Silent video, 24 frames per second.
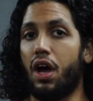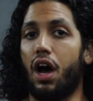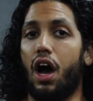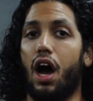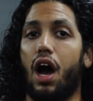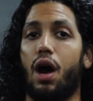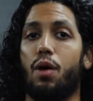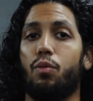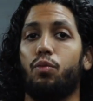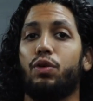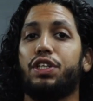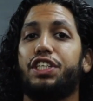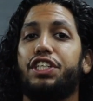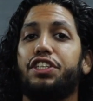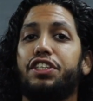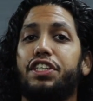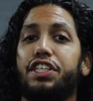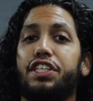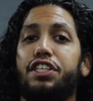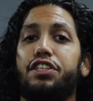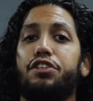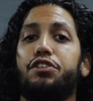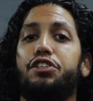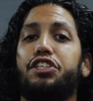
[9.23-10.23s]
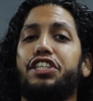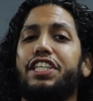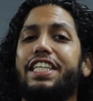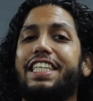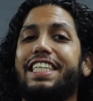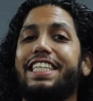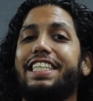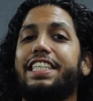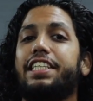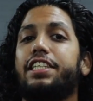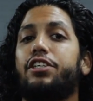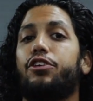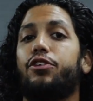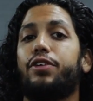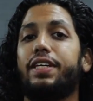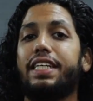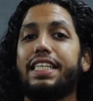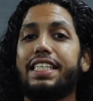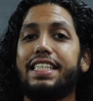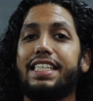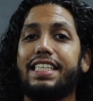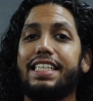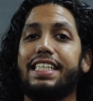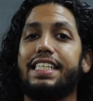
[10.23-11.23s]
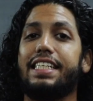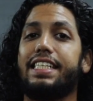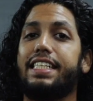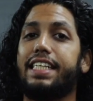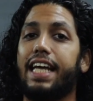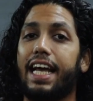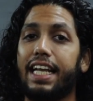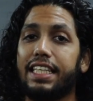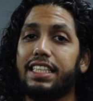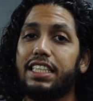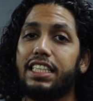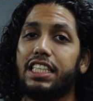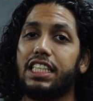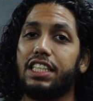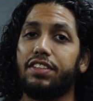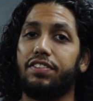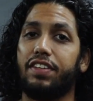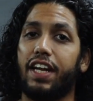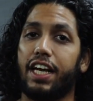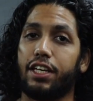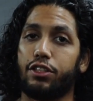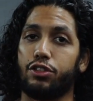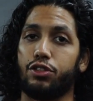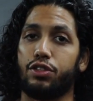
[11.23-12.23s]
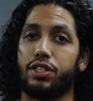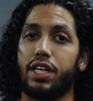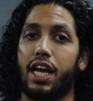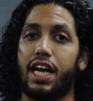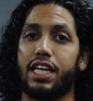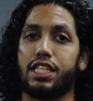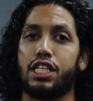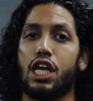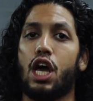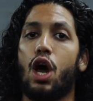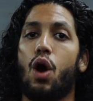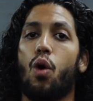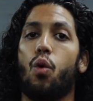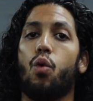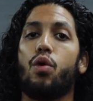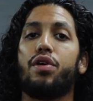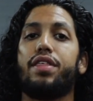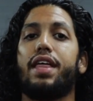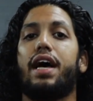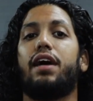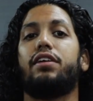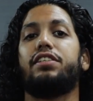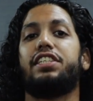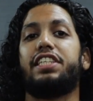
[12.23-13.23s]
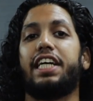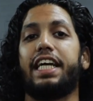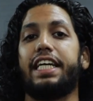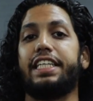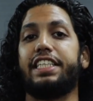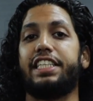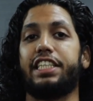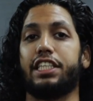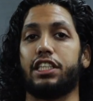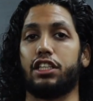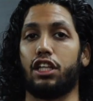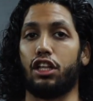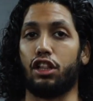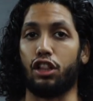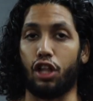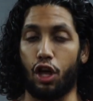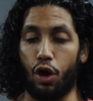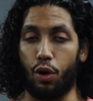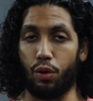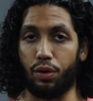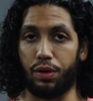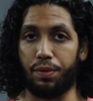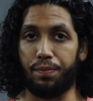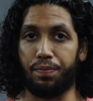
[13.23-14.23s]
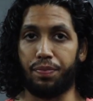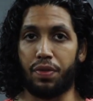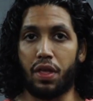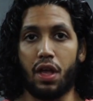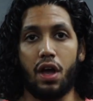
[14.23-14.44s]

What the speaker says: What you can do is you can increase the intensity of an exercise without changing the load.